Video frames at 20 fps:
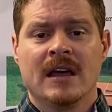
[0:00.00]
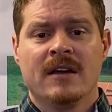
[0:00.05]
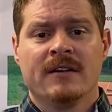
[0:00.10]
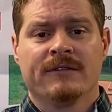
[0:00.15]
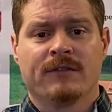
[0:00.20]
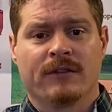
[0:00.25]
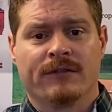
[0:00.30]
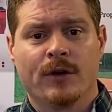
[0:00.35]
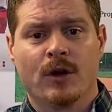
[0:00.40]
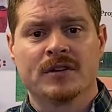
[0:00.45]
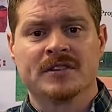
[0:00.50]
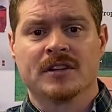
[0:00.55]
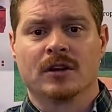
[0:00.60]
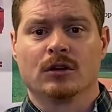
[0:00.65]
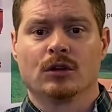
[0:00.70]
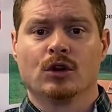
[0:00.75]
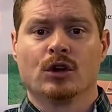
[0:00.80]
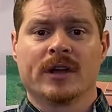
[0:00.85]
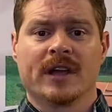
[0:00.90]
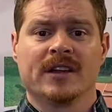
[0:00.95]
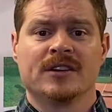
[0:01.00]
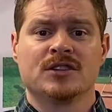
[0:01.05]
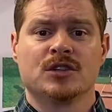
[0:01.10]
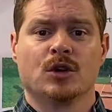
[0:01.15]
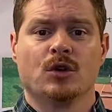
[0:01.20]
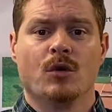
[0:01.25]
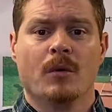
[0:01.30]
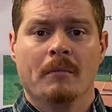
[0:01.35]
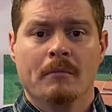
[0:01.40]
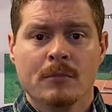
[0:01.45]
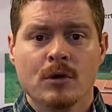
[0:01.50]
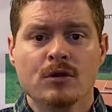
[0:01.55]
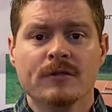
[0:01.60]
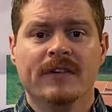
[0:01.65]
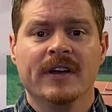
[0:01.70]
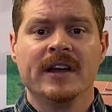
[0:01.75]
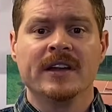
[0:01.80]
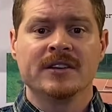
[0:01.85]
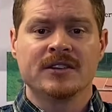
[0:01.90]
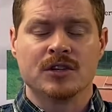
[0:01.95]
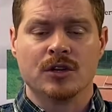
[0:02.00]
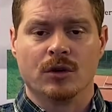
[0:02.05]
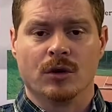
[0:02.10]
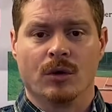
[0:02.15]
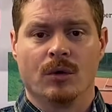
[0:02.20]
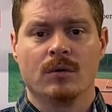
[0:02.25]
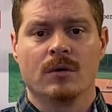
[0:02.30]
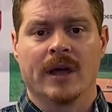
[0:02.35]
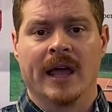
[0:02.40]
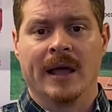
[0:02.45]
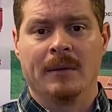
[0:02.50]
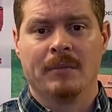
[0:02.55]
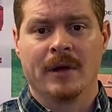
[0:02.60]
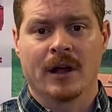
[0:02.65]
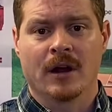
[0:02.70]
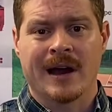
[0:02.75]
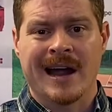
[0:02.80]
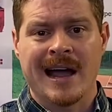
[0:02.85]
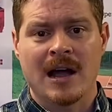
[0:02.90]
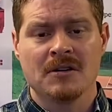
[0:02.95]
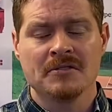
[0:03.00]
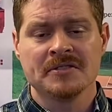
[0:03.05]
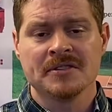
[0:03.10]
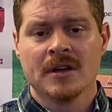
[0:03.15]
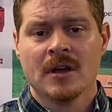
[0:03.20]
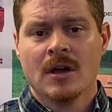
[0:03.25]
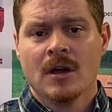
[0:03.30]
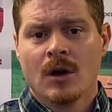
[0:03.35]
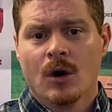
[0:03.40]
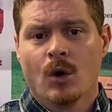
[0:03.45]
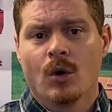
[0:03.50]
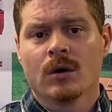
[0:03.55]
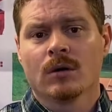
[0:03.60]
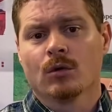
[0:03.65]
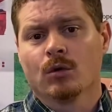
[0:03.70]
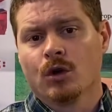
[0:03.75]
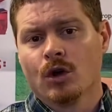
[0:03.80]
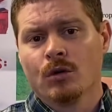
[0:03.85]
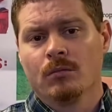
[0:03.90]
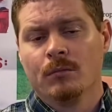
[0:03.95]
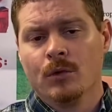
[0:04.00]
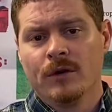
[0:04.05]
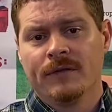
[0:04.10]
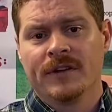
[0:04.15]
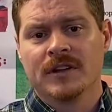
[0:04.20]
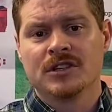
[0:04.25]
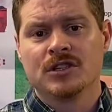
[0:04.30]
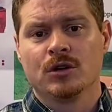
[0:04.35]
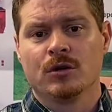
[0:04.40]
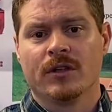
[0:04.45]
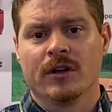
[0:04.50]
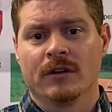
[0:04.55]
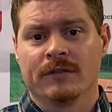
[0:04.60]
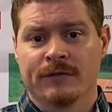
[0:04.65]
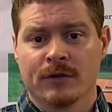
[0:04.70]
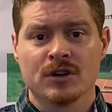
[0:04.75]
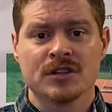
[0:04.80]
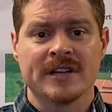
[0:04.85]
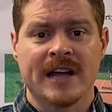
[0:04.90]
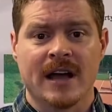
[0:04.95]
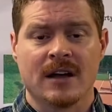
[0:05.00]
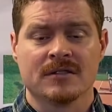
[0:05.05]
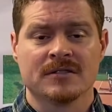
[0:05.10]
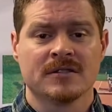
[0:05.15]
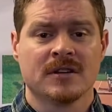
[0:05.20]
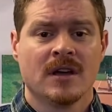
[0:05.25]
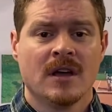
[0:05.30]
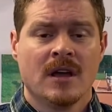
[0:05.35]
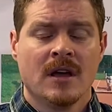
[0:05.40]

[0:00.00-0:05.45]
for folks that are looking to move into a bigger house or move into their first house.